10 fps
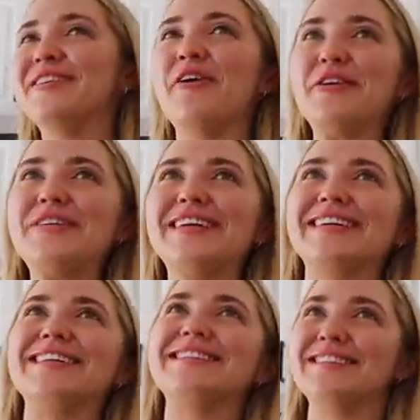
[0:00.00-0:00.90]
know when you
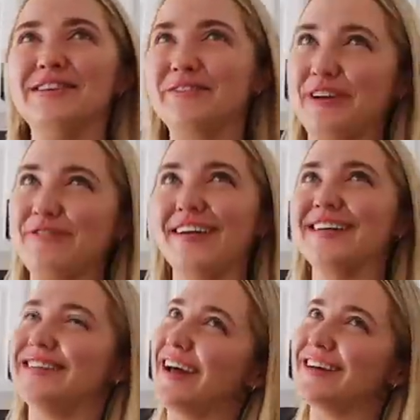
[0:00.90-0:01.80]
like send a really
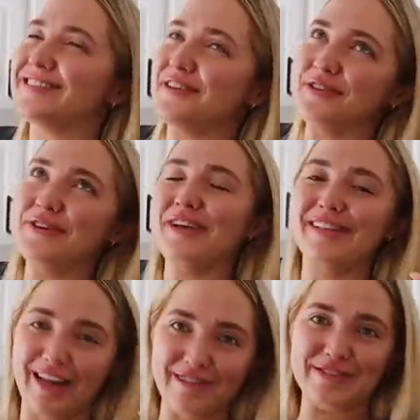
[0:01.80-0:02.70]
funny text and then you're like
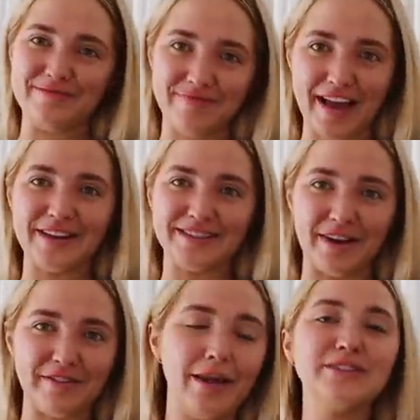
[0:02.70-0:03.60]
laughing by
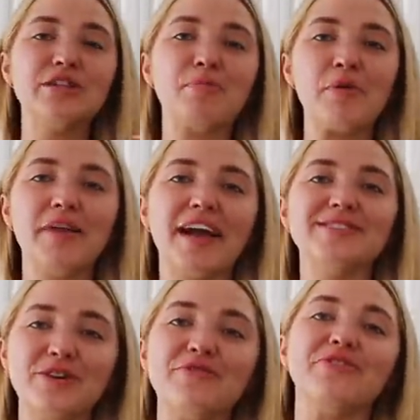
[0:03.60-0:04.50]
yourself, like to the point where like I
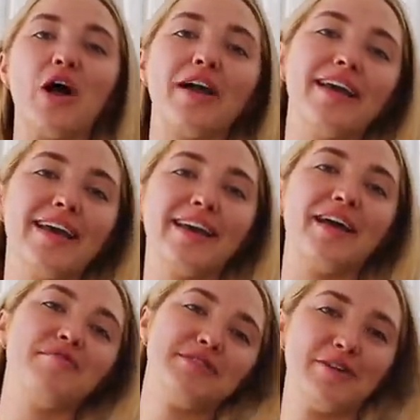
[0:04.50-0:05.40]
started vlogging and
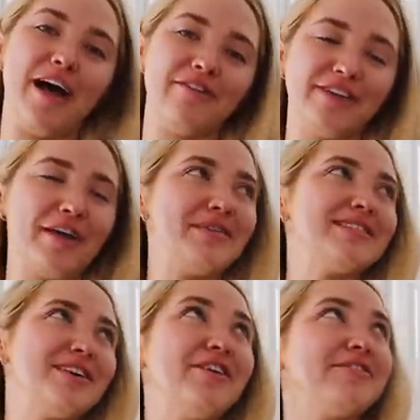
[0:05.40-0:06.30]
I'm still laughing at
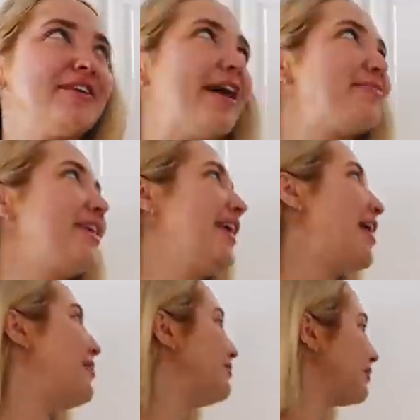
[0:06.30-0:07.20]
myself? Yeah, you know.